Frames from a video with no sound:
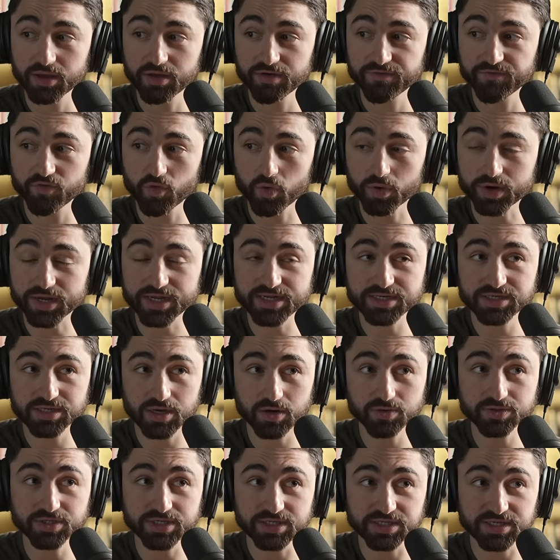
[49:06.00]
for
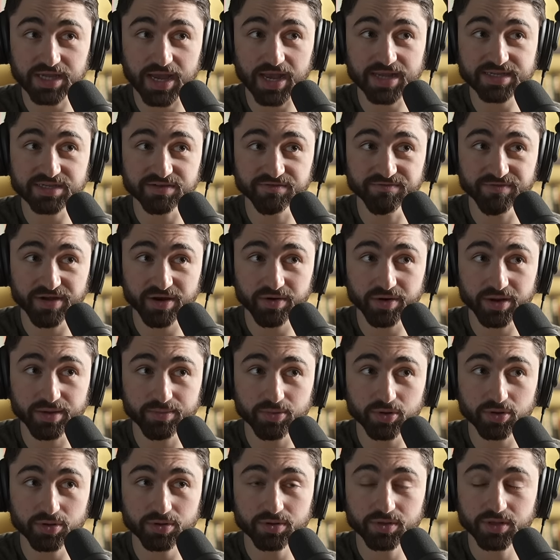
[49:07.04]
ketosis as a
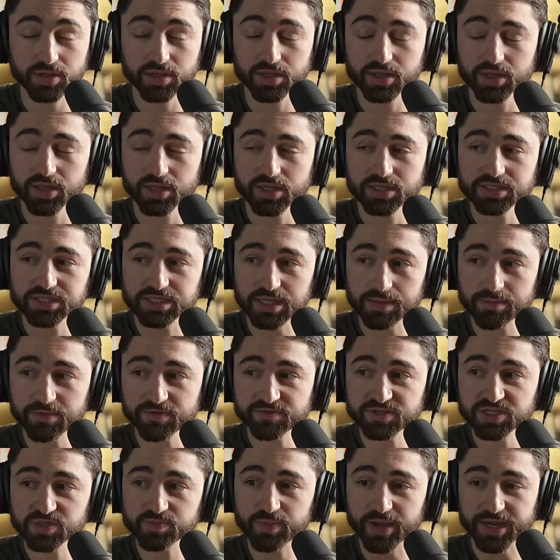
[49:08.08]
variable. Some
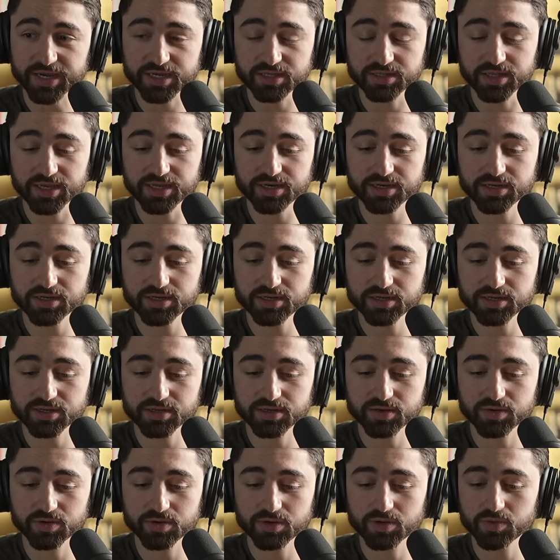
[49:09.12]
have speculated
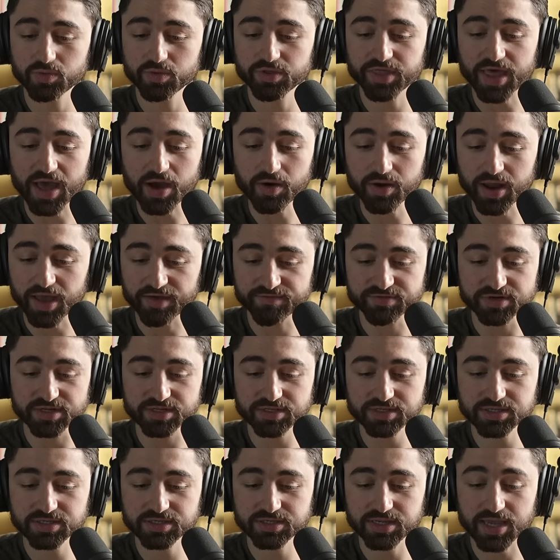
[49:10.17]
without
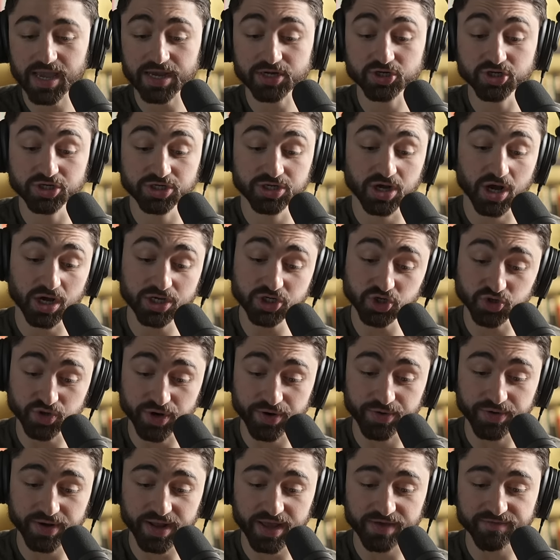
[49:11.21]
evidence, actually
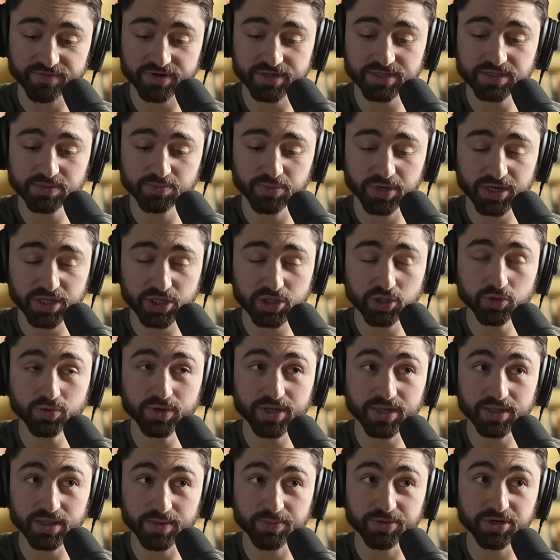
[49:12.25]
contrary to evidence, but
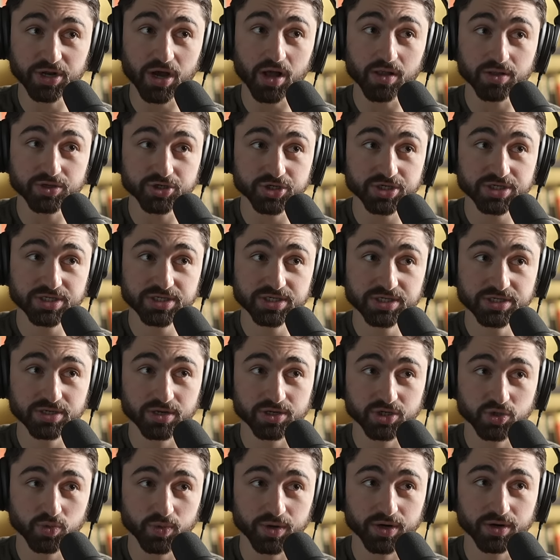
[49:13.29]
including lipidologists
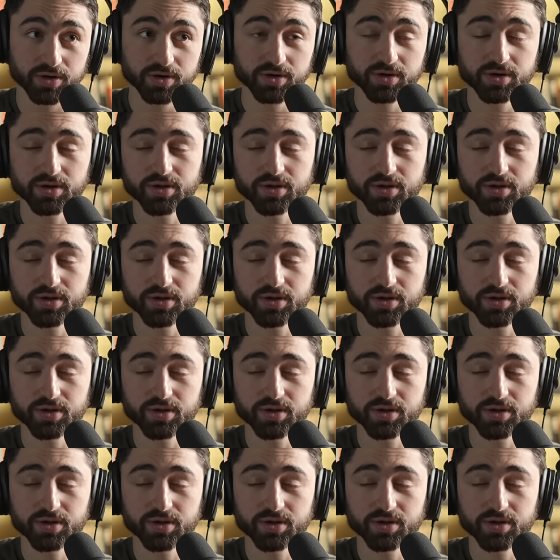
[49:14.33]
on Twitter,